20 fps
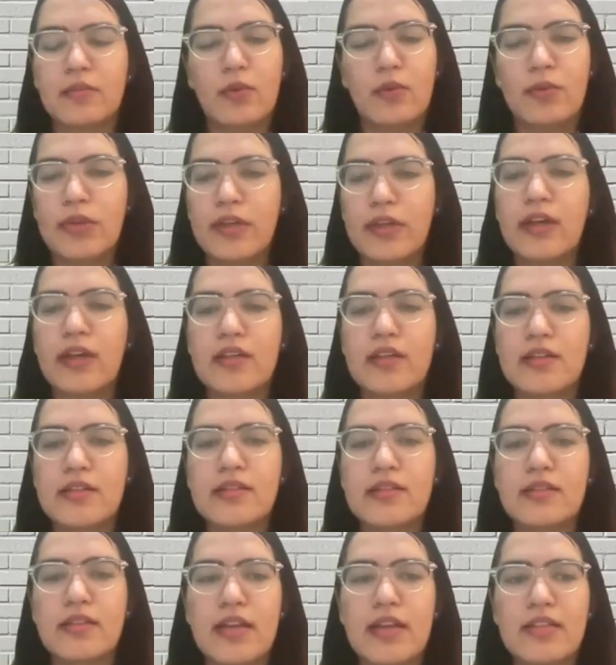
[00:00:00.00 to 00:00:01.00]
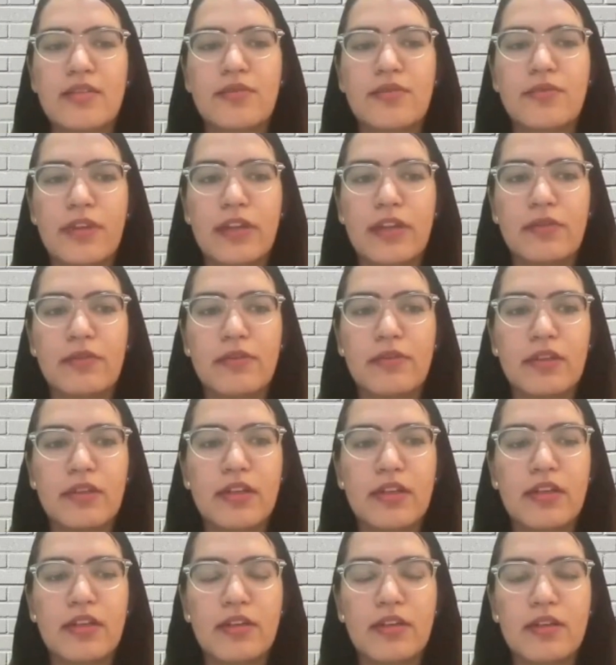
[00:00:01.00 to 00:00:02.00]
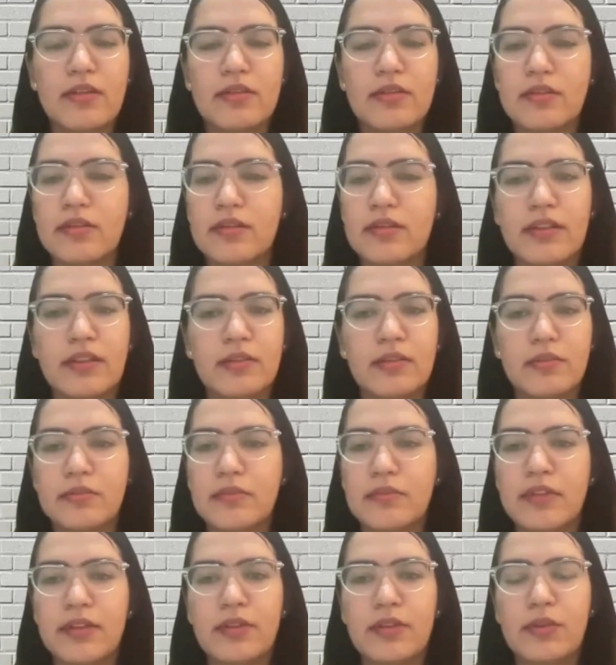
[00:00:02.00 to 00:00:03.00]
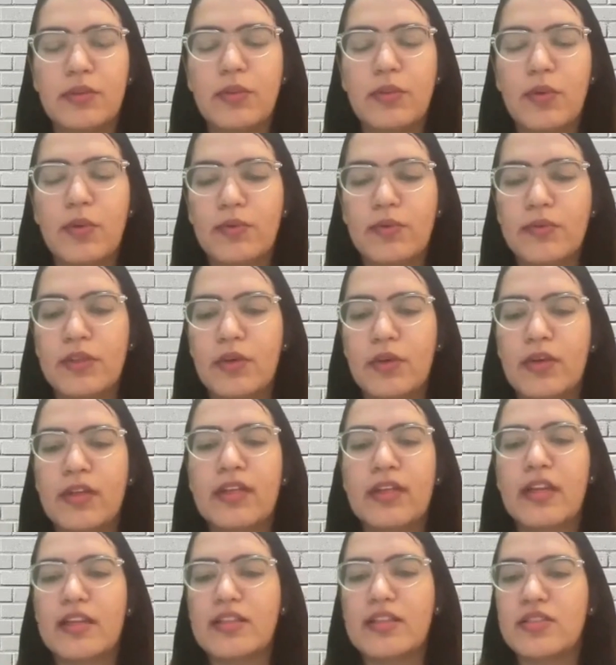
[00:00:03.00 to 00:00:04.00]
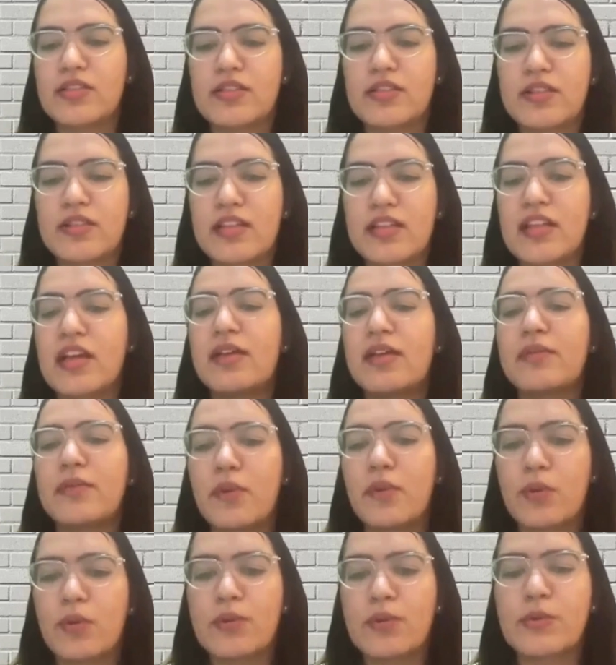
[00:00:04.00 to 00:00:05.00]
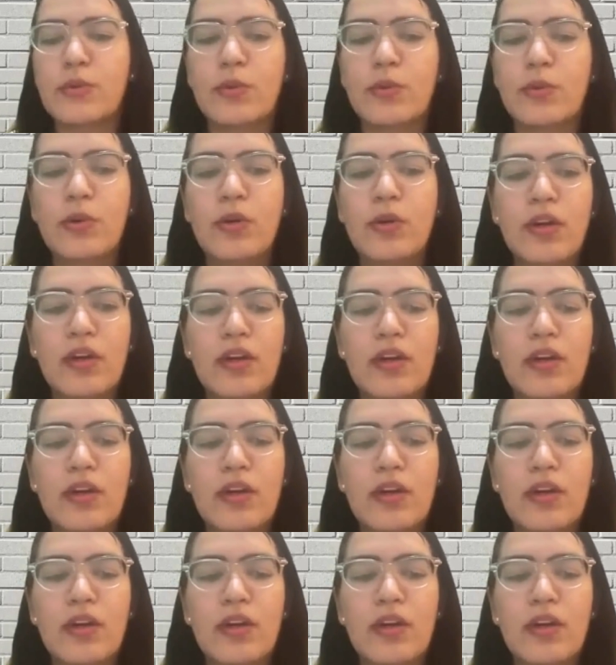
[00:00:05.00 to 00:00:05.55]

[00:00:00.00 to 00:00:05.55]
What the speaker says: OKRs as a framework in in two of the organizations, and I've also